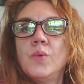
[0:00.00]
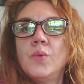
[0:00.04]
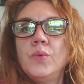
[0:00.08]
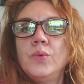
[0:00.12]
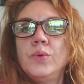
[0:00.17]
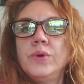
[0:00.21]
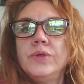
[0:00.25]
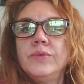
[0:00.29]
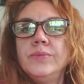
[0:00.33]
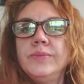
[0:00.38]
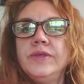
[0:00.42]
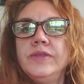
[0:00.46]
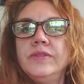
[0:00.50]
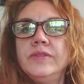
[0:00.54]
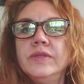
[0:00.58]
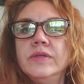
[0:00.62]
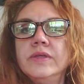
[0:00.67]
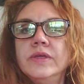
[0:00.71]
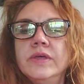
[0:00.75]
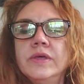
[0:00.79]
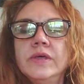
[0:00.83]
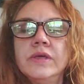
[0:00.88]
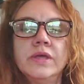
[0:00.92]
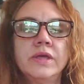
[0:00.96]
We'll be
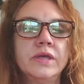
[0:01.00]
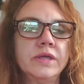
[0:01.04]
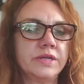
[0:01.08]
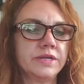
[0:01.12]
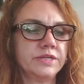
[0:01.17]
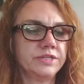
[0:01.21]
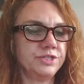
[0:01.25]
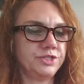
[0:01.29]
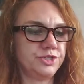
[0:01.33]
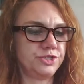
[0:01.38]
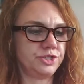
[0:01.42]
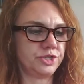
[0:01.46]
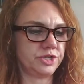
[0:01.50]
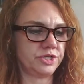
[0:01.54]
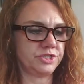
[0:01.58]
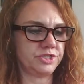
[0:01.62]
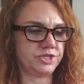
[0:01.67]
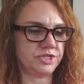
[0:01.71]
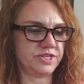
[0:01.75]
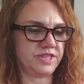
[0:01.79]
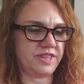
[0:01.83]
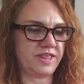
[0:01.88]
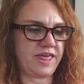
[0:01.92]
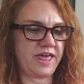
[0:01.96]
the
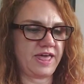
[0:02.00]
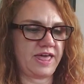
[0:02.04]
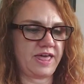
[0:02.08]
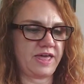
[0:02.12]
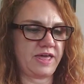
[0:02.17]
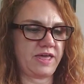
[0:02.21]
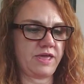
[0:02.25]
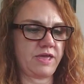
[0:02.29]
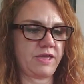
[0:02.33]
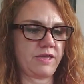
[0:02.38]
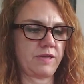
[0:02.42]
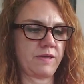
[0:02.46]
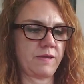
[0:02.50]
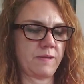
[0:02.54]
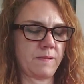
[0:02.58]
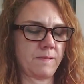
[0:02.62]
judge of that.